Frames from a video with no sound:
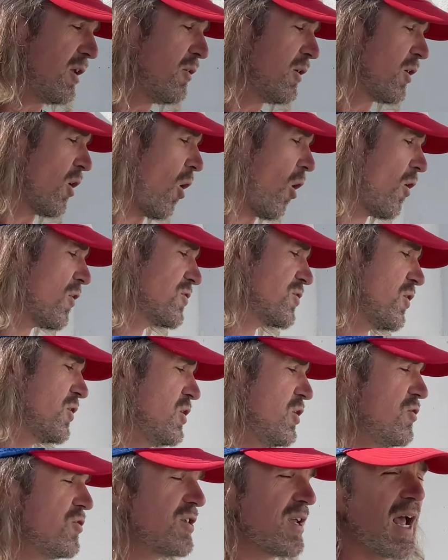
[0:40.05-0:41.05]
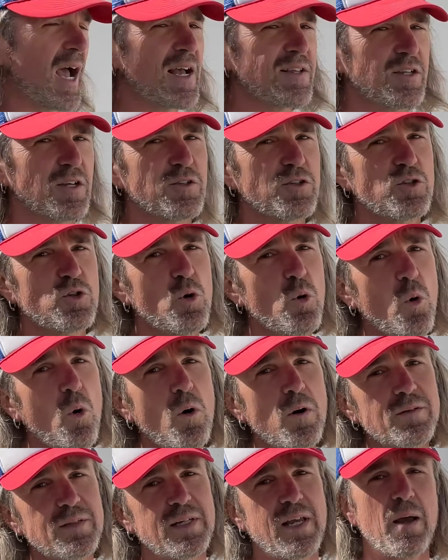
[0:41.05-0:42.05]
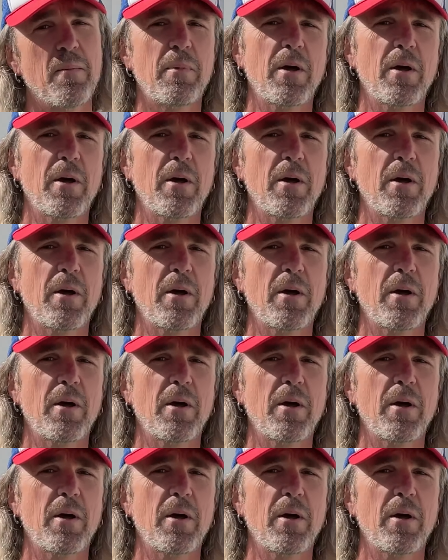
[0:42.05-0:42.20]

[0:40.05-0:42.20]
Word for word: You can also use it as a tool to get